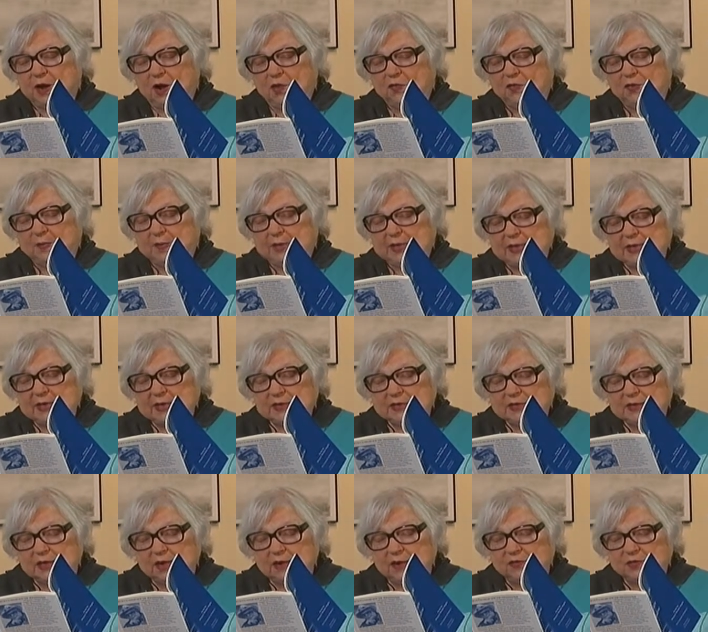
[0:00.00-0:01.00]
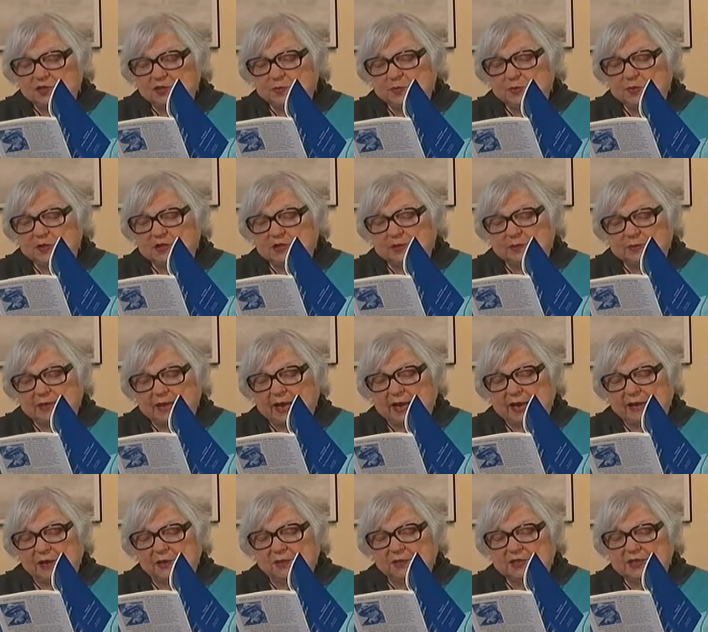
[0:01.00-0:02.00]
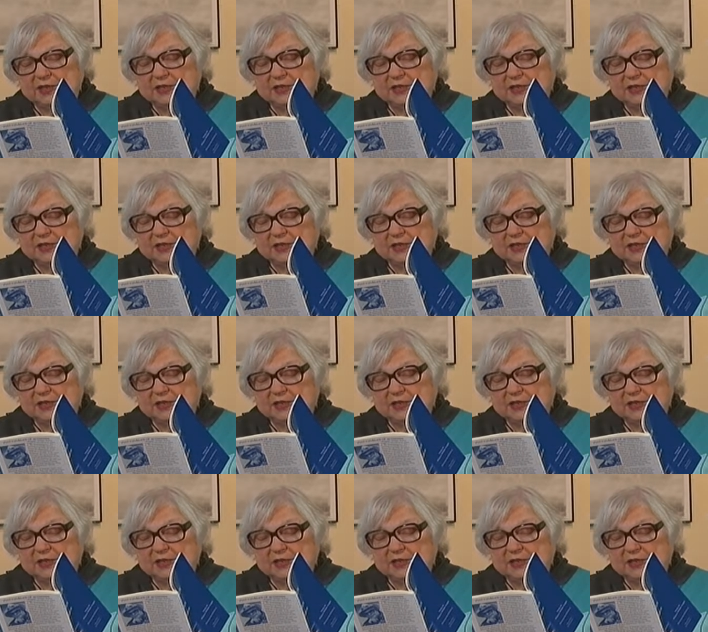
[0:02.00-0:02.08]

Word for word: called them hicks, others put them down.